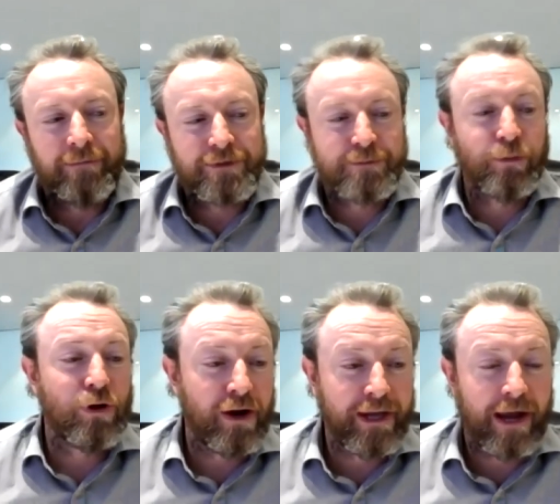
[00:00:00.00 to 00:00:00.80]

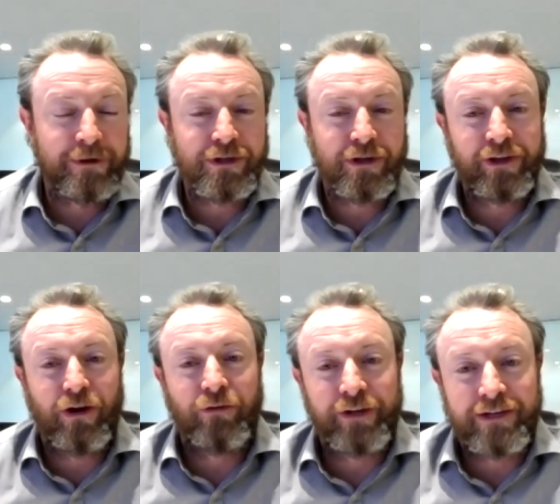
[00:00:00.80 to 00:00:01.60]
smaller hire companies, I think
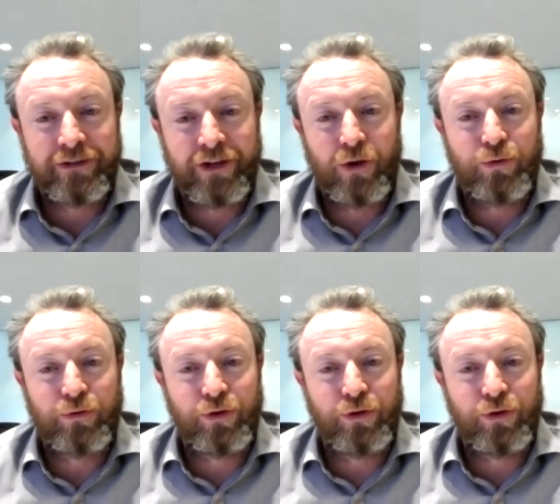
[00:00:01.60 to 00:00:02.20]
often get to know who